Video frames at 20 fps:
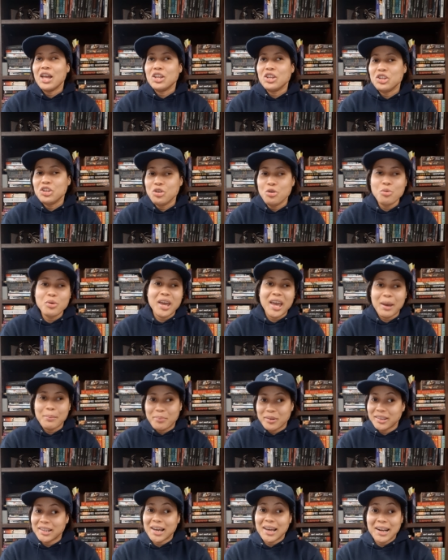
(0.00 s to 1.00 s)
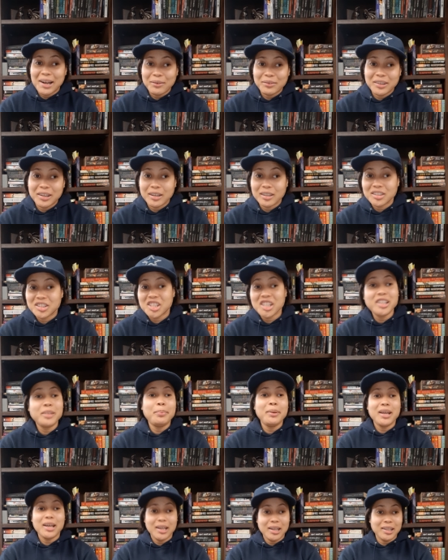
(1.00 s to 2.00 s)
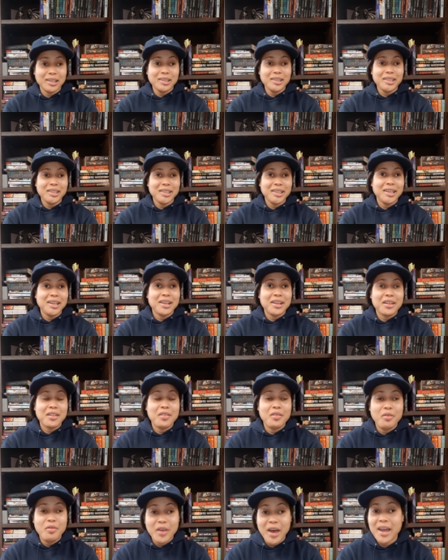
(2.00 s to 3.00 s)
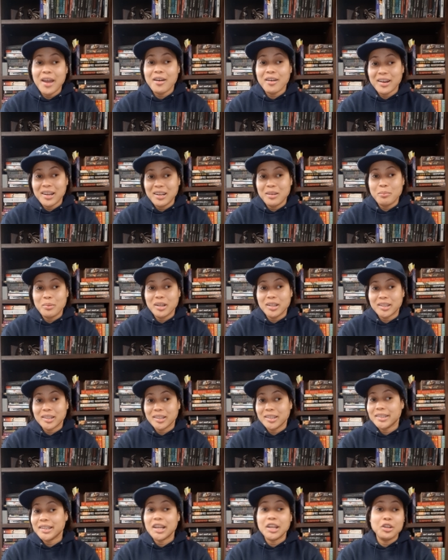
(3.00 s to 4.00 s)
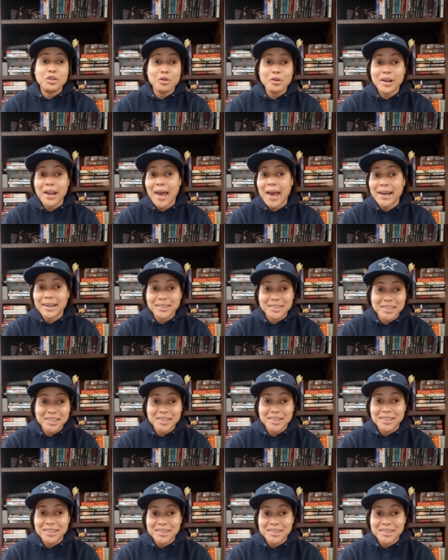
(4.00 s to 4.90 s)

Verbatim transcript: you can't put that out there just because they are in the business and you're not.